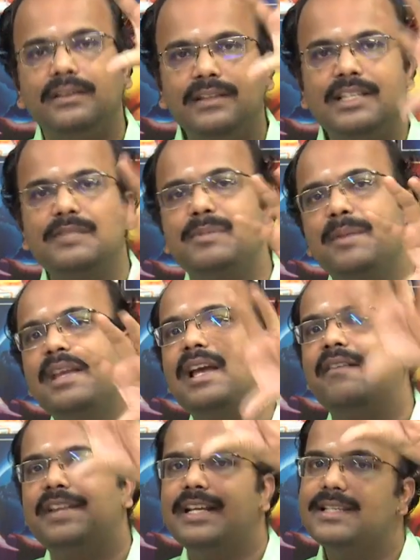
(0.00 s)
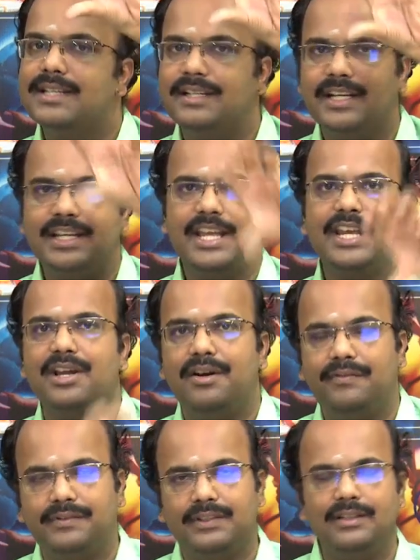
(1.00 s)
this may be covering certain area
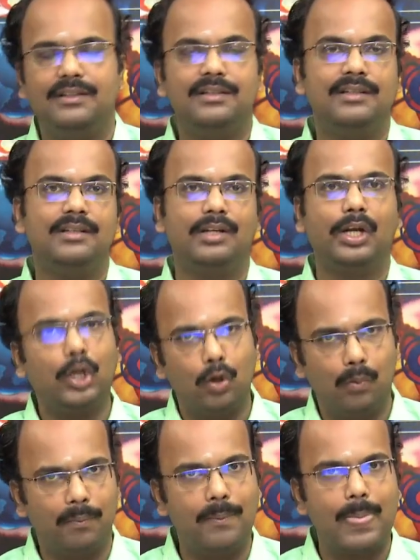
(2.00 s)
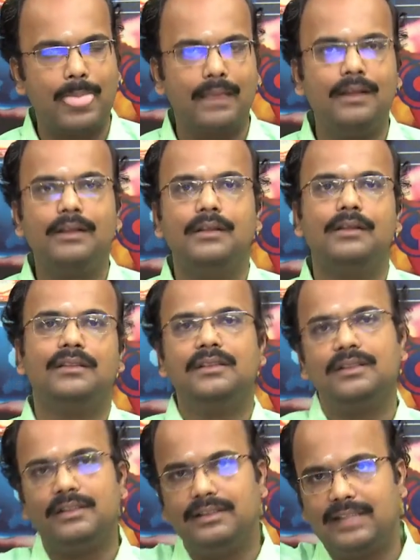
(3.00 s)
of the globe.
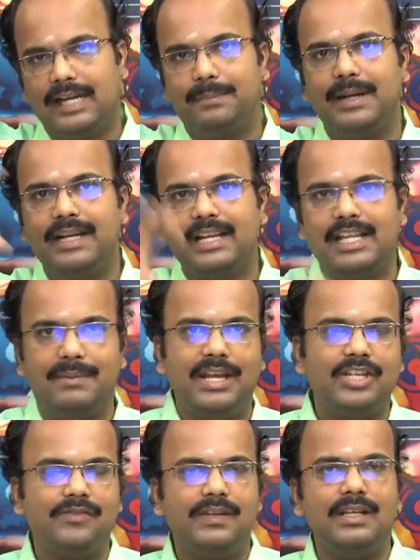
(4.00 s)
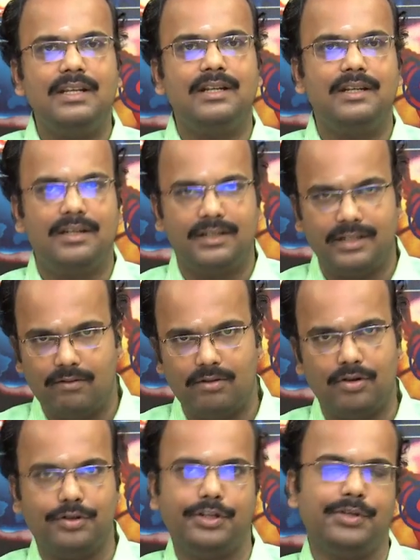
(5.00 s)
That particular image will
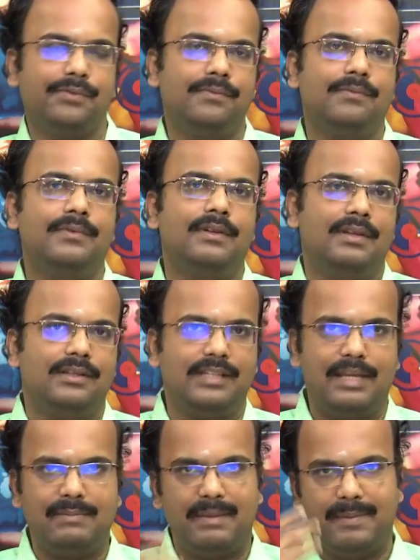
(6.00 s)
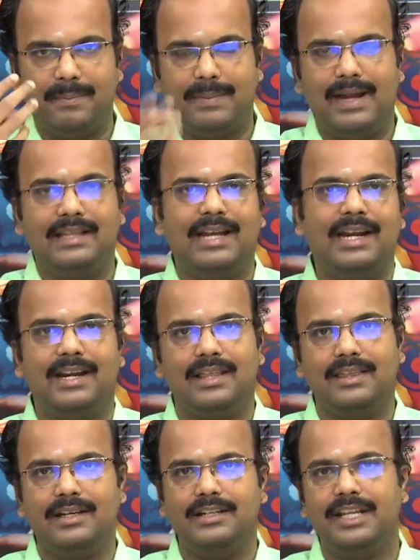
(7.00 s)
download to you. Say maybe path
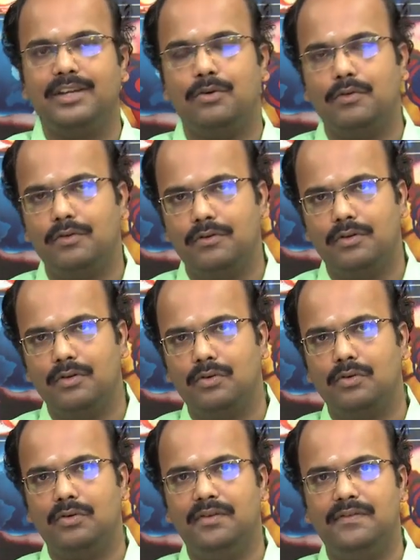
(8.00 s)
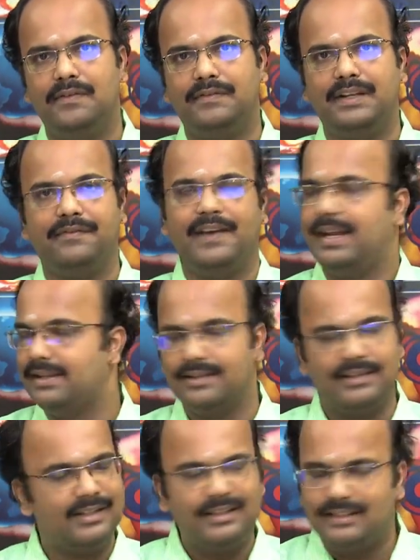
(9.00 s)
130 row 55.
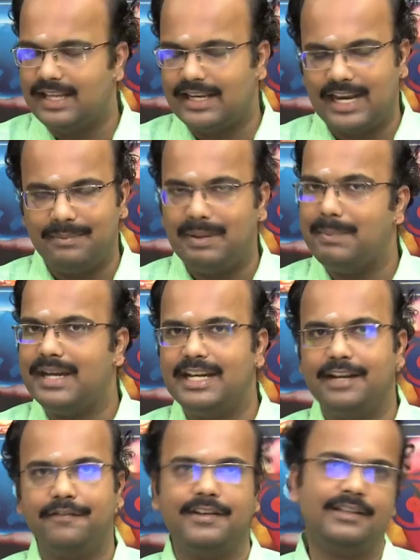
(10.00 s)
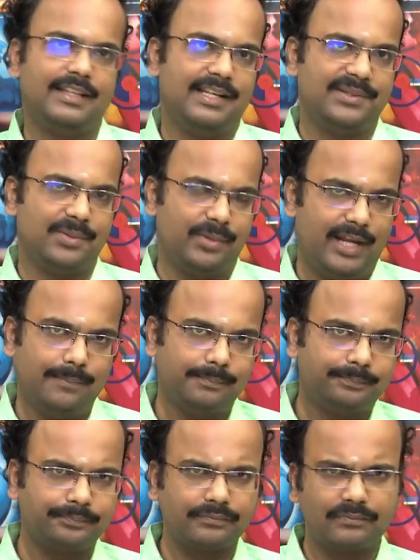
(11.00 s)
There can be many different things okay.
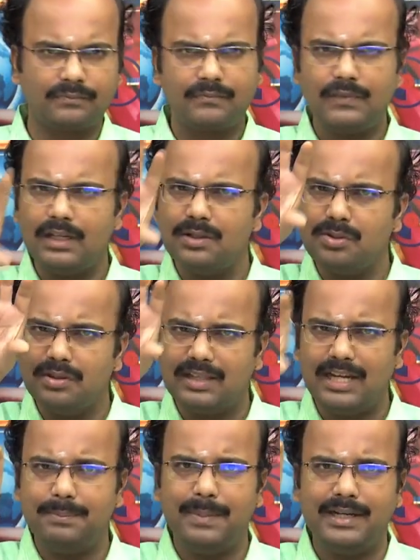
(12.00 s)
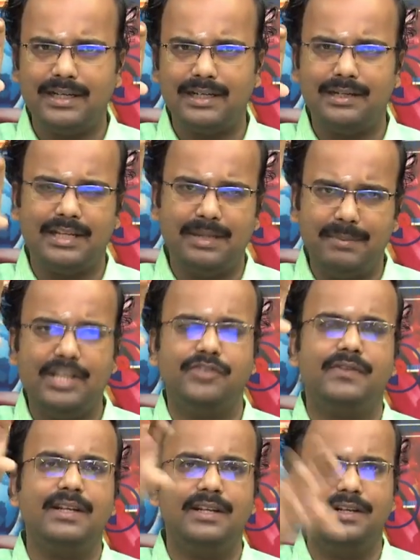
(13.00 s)
So that particular
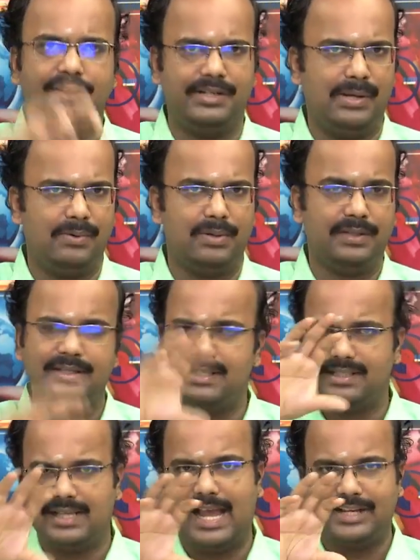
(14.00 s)
image will download. This is